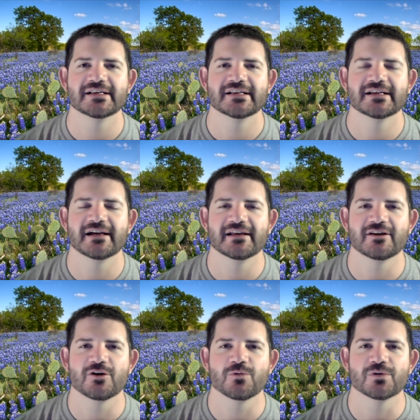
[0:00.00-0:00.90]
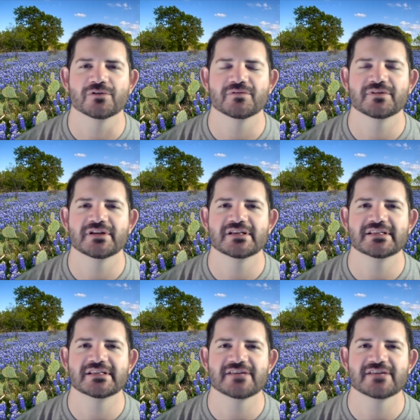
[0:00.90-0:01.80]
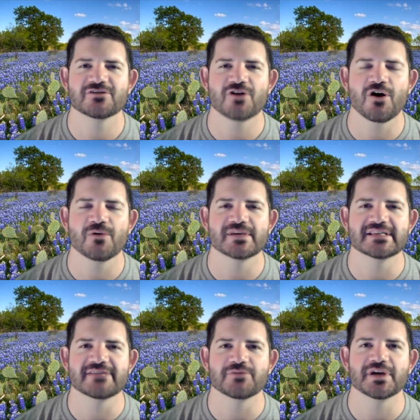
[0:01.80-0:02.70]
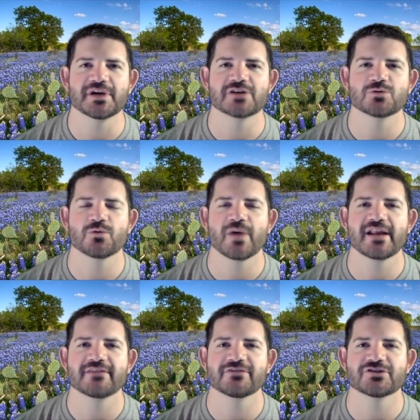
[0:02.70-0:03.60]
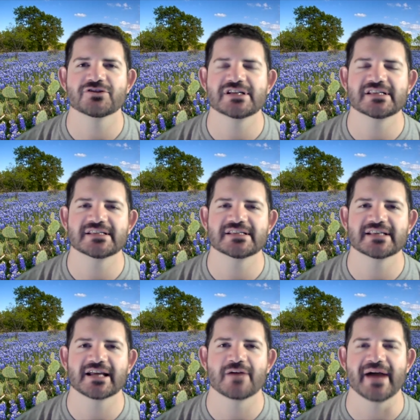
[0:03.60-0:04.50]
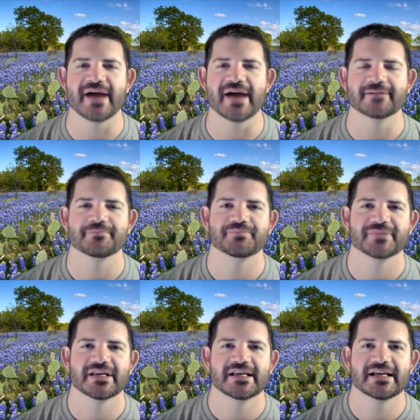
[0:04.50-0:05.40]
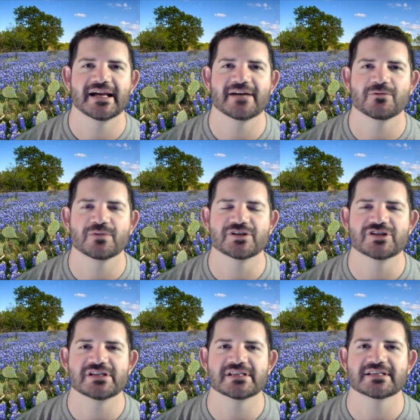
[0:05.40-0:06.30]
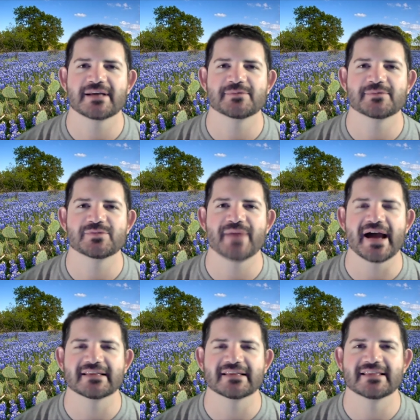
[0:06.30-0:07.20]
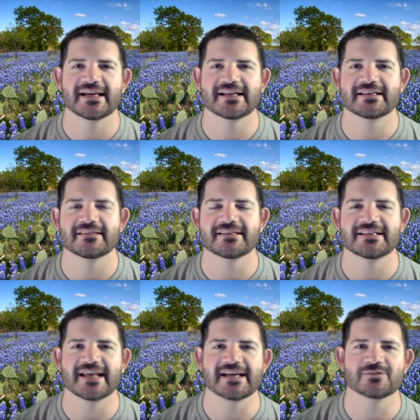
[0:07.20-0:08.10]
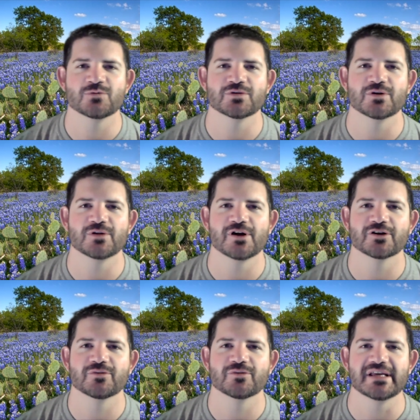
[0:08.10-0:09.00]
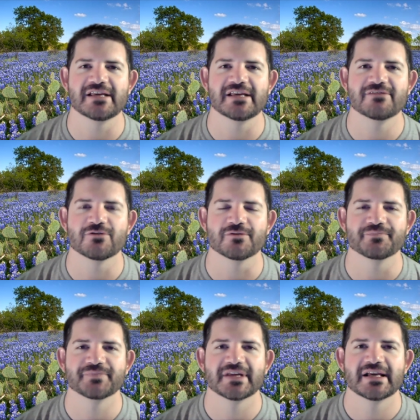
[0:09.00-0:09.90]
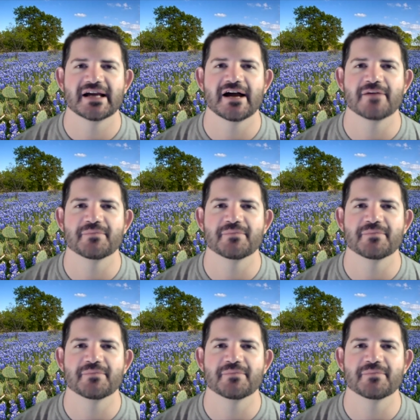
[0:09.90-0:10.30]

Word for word: uh, in our world. These days are always evil because we're waiting for Jesus to come back. And when Jesus comes back, then the days will no longer be evil. Um,